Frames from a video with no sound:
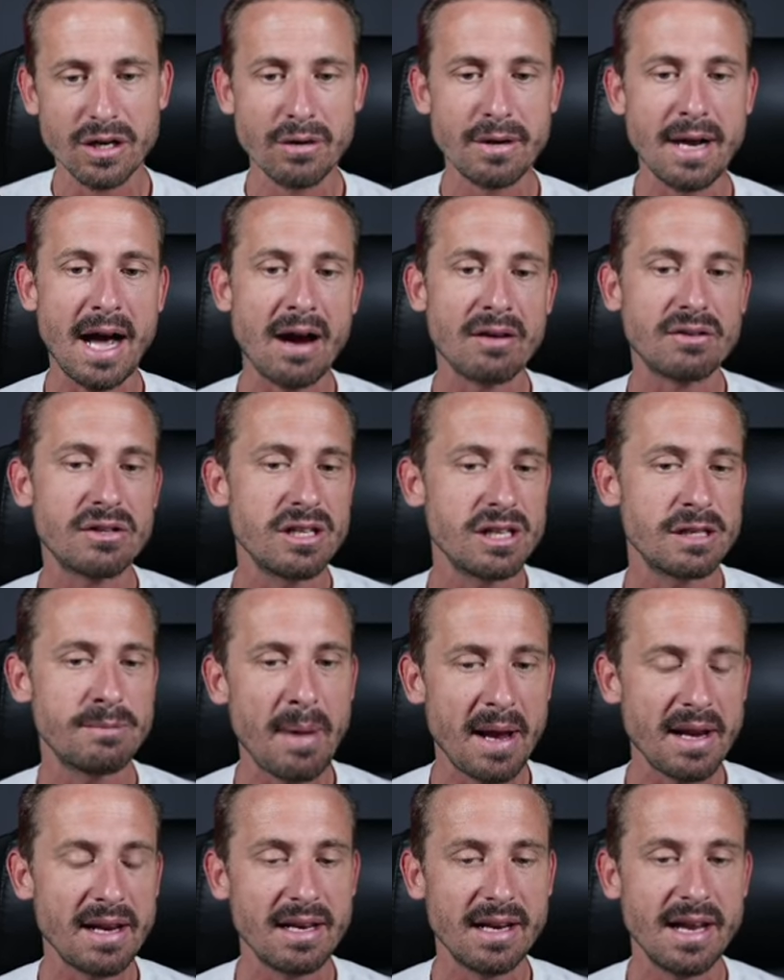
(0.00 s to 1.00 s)
no doubt, to
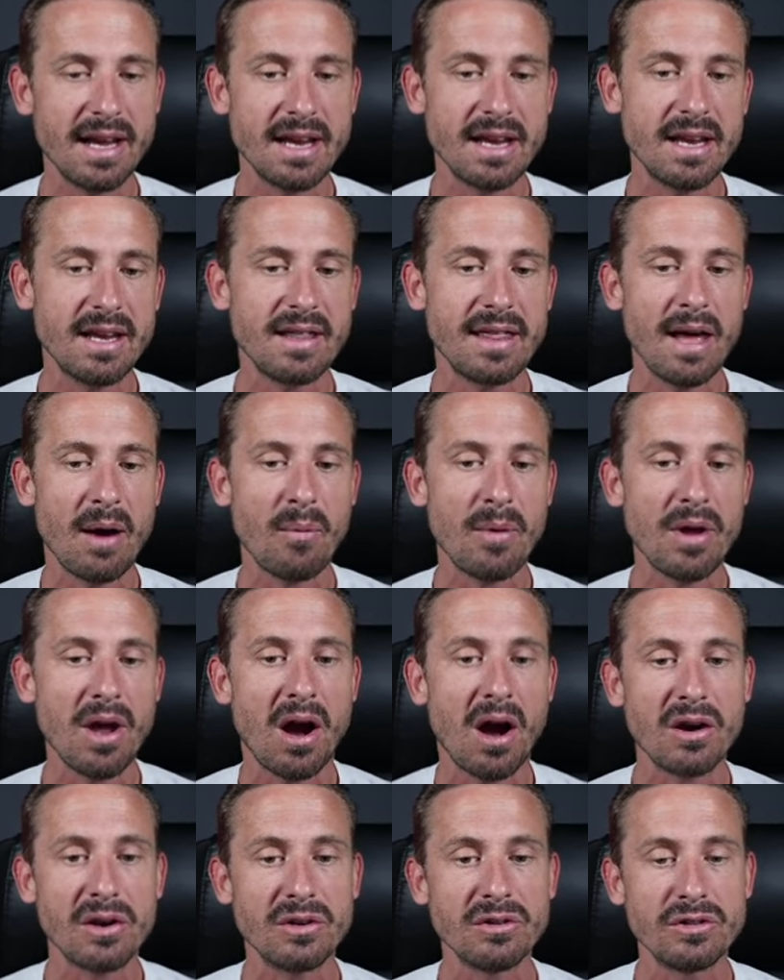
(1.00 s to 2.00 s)
speculate here that we
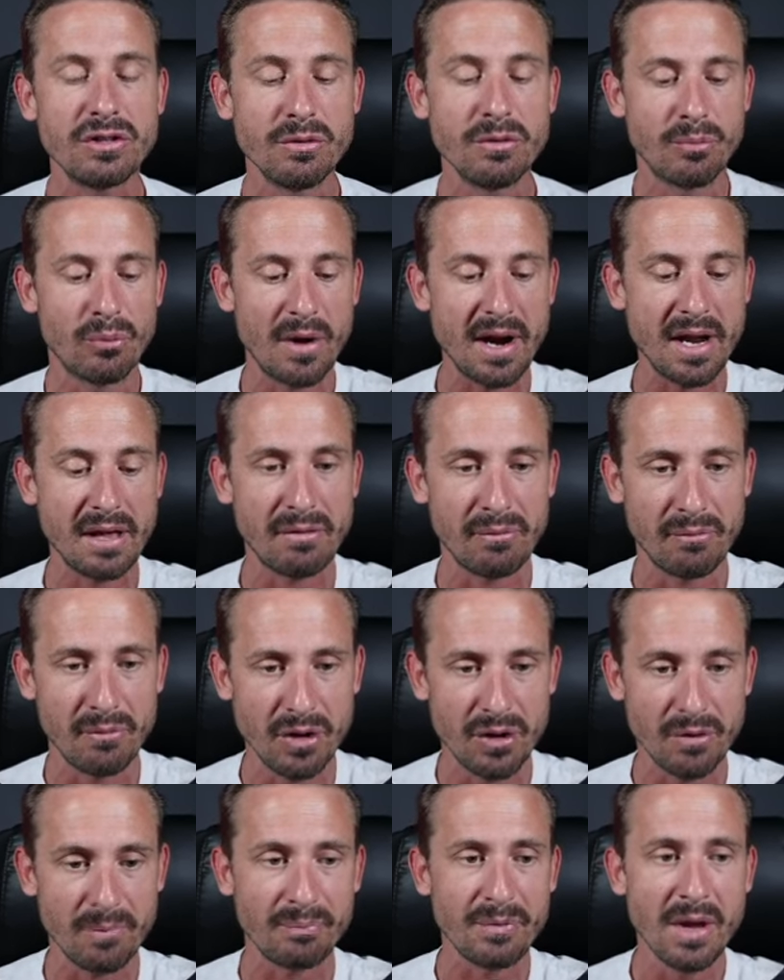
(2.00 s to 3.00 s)
are going to break
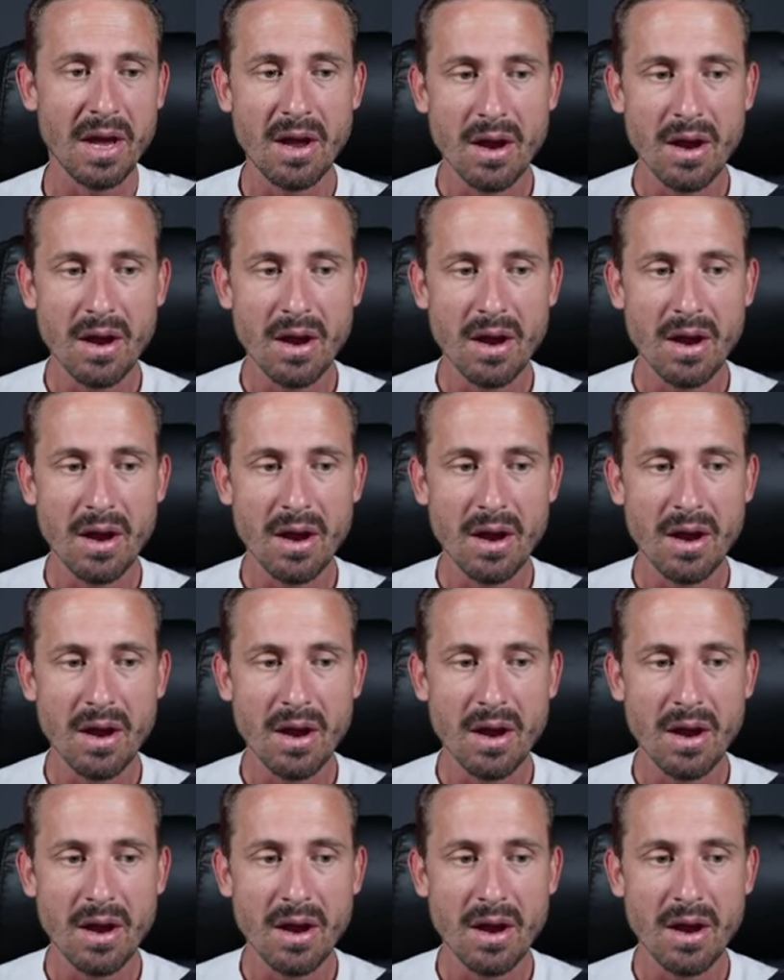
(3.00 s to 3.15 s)
through.